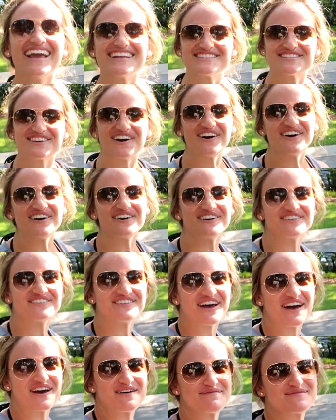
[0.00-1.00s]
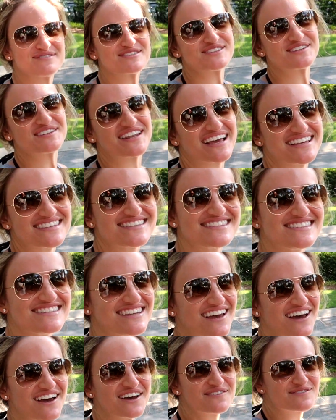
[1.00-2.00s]
it's called um,
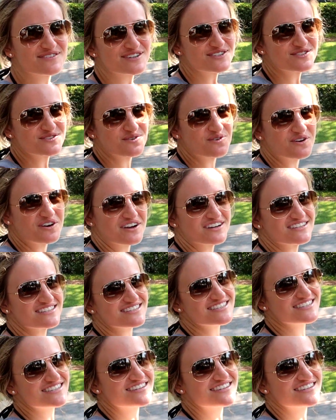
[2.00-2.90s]
Sonesta Resort